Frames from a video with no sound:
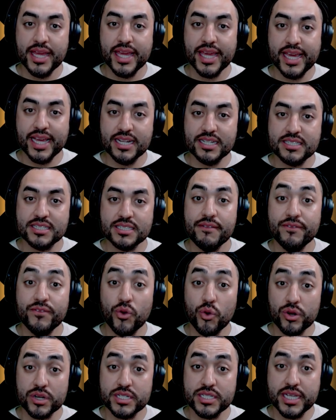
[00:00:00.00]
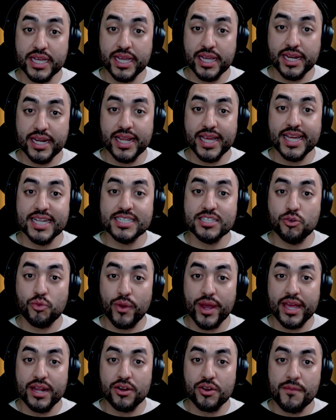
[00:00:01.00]
It's 14 is
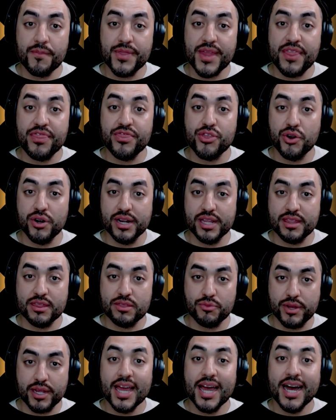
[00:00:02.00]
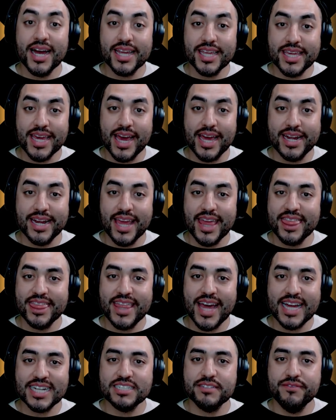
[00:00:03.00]
greater than 33. Again,
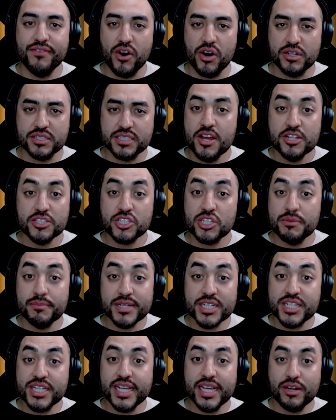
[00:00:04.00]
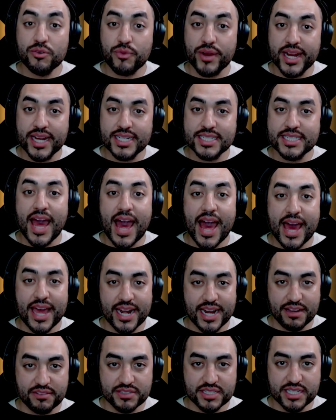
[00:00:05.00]
that's false. So the machine writes
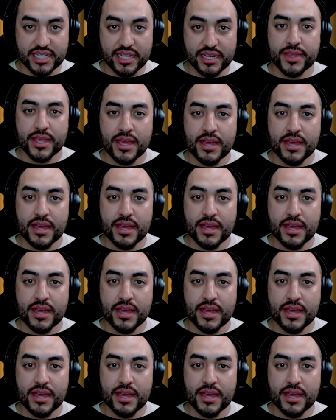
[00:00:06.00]
NFC.